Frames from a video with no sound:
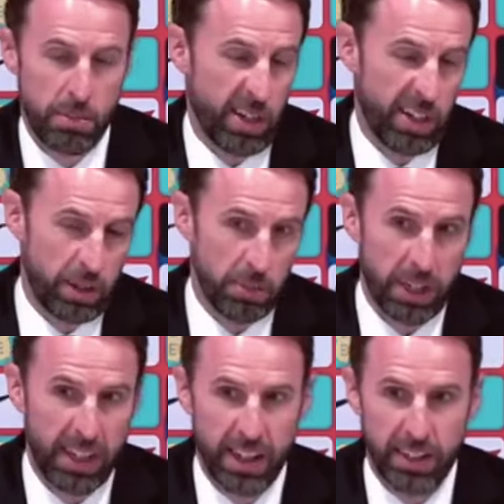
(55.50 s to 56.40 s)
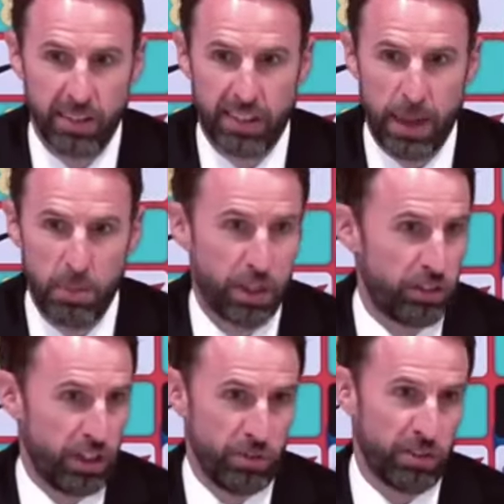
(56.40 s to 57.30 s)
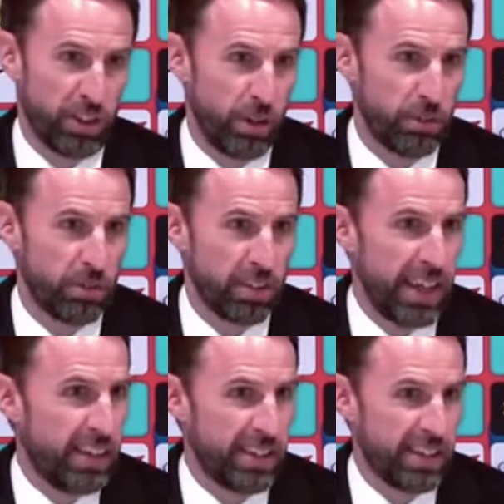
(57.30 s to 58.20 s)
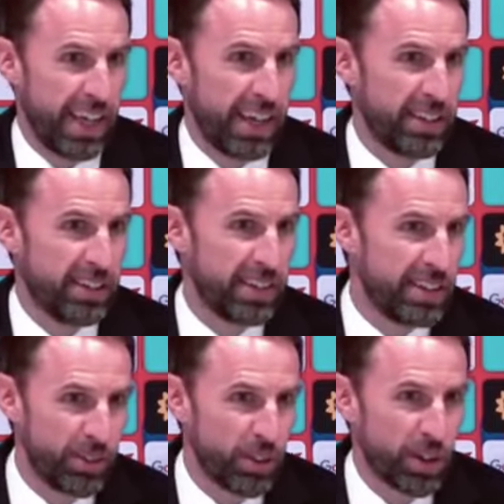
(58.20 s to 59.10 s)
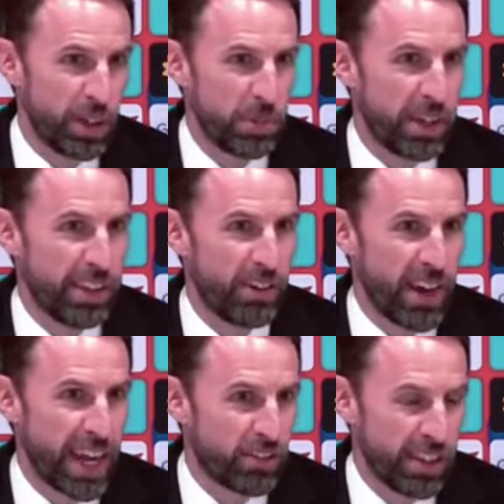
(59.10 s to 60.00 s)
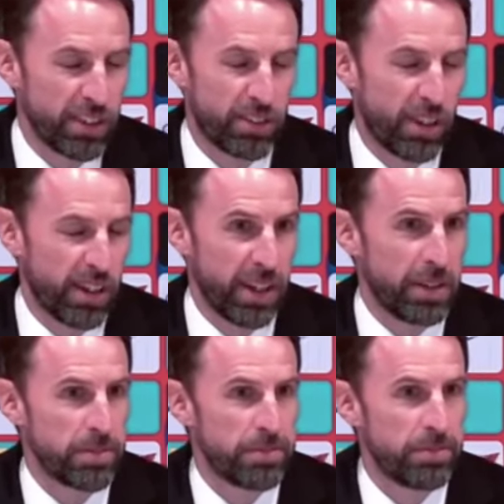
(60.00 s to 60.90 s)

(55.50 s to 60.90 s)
but I completely understand because of the result that that is not going to be the reaction externally.